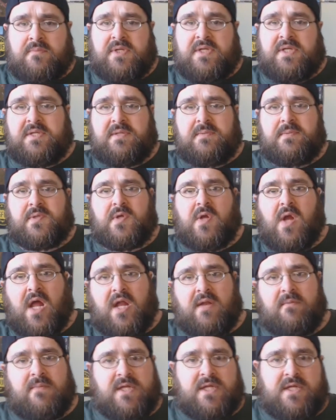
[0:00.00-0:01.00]
Please
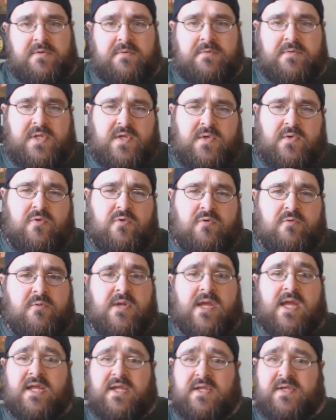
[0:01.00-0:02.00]
subscribe to my
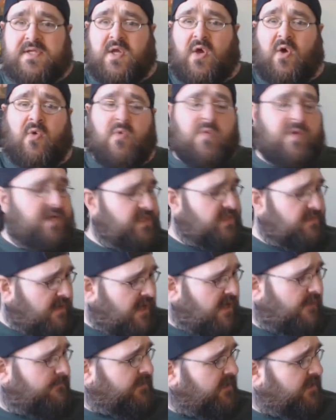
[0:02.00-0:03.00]
YouTube, and as always, my